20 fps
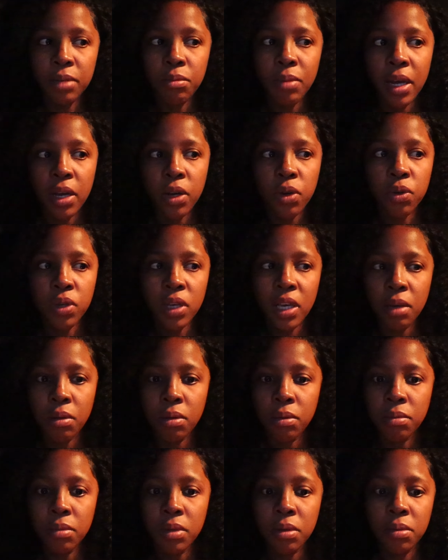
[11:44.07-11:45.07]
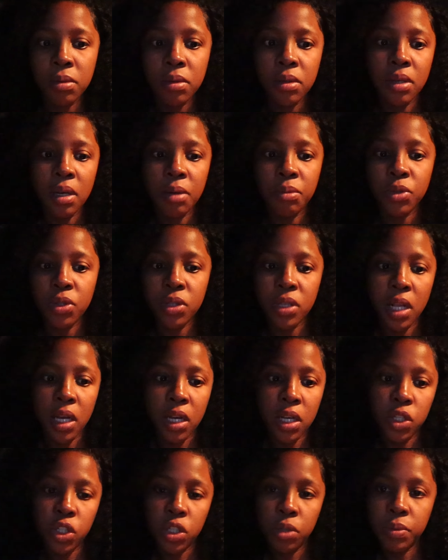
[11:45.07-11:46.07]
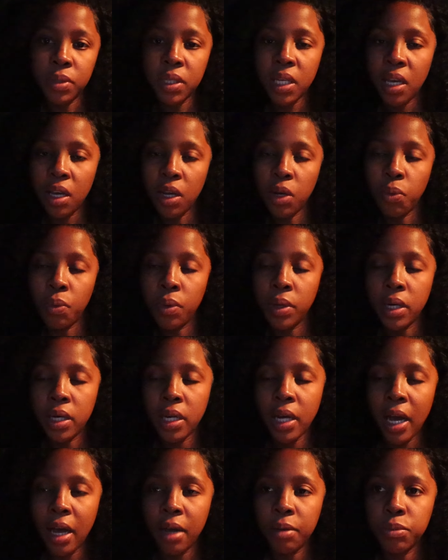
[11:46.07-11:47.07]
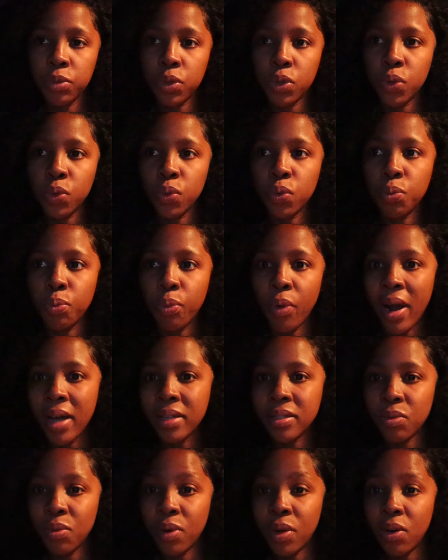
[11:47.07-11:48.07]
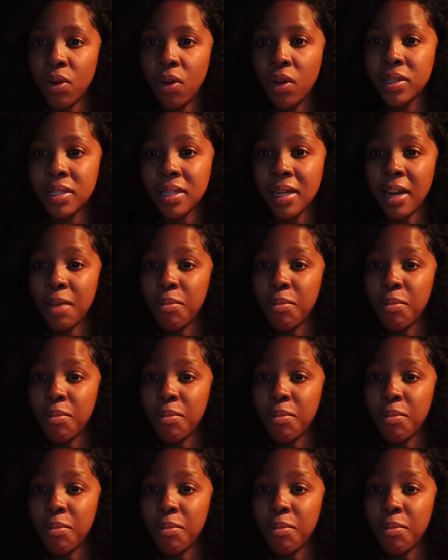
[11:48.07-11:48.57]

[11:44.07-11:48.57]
I'm like, okay, maybe I'm just like a cheapskate when it comes to bras and whatnot.